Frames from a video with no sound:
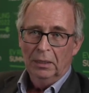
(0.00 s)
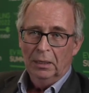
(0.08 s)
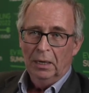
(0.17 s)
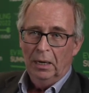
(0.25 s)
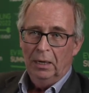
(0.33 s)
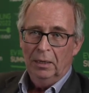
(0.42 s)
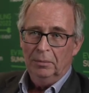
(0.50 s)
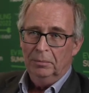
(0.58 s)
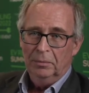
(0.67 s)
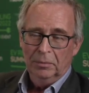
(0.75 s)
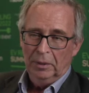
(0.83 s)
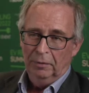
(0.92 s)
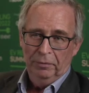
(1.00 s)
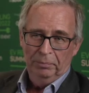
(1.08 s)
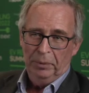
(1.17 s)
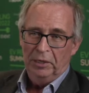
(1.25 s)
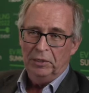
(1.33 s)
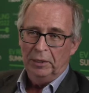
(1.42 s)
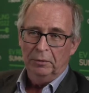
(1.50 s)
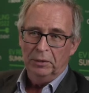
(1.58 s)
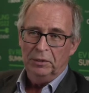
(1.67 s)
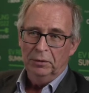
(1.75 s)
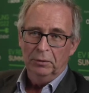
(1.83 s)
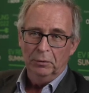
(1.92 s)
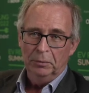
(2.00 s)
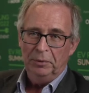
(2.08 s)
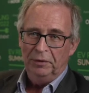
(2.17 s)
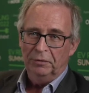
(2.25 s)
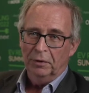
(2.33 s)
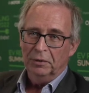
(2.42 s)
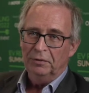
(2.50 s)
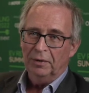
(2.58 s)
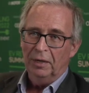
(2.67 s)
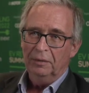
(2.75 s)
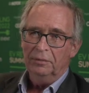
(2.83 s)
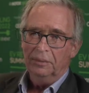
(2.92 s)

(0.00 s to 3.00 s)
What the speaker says: have basically written their own P45.